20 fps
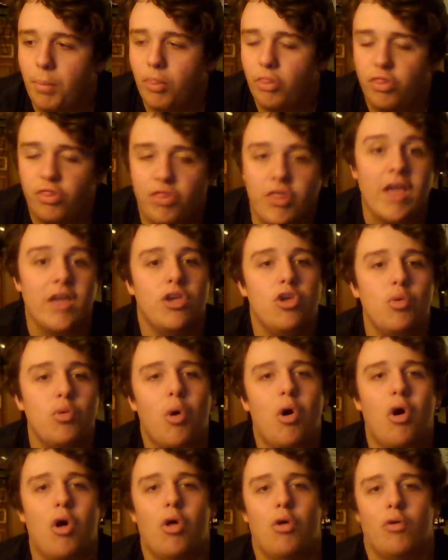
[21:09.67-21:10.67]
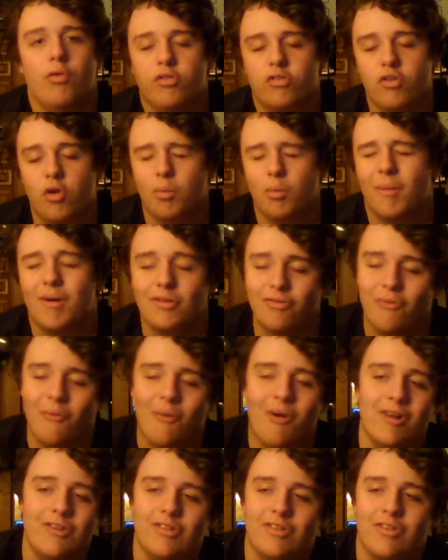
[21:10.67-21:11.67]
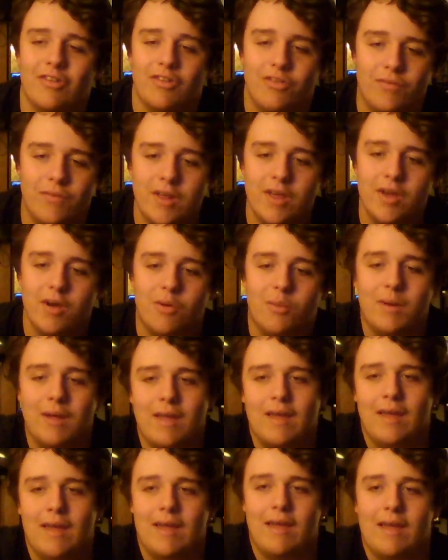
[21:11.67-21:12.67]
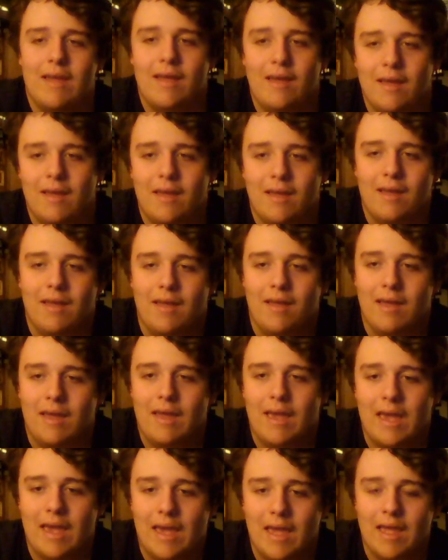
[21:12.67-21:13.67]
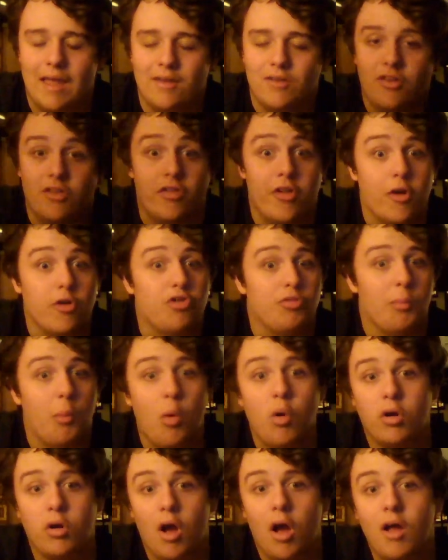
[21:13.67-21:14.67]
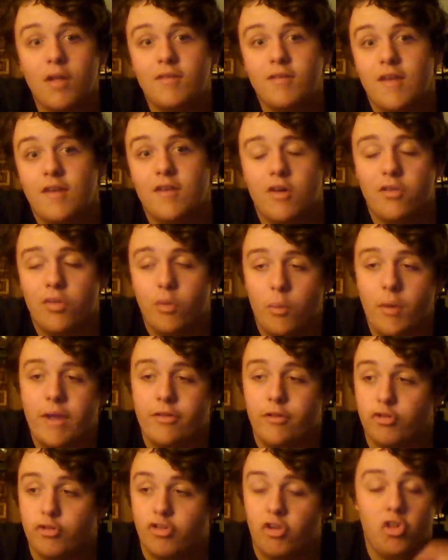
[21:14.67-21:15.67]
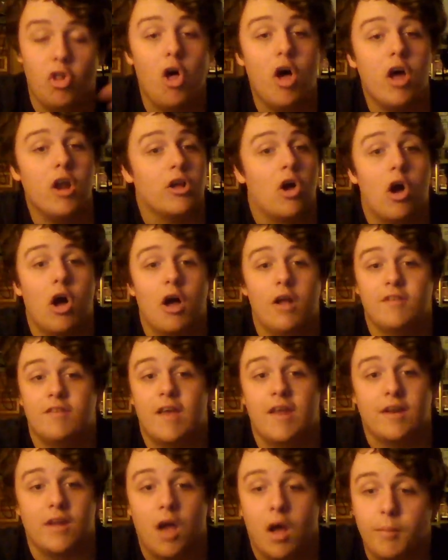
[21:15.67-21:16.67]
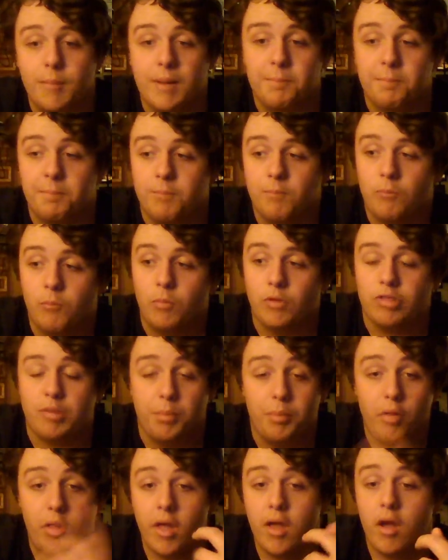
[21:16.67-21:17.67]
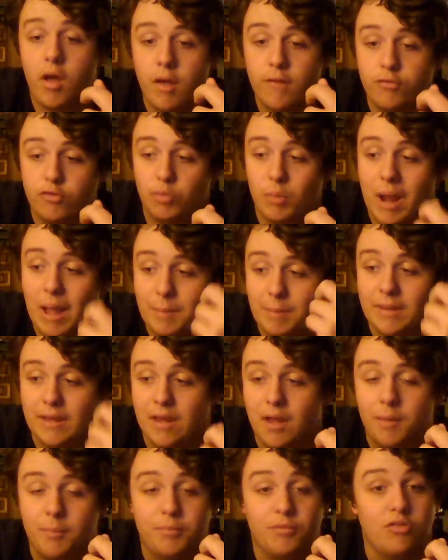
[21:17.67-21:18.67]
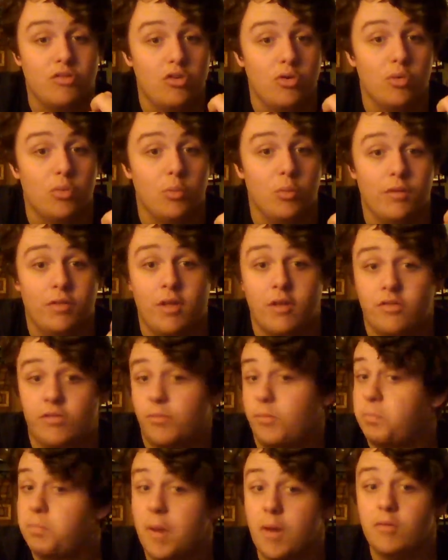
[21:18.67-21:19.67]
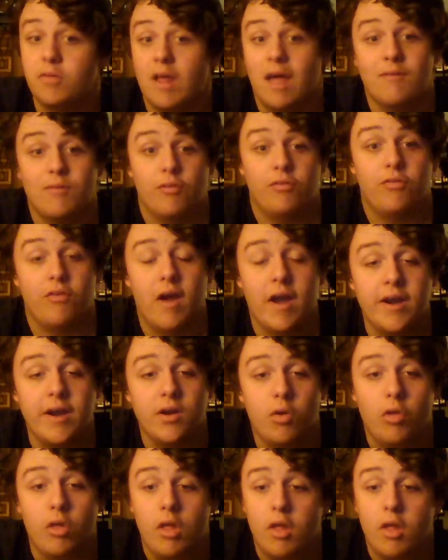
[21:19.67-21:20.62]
Thank you all so much for watching this video, and there's more content on the way. There's a lot of content coming with the playoffs wrapping up soon, with us about to have a final,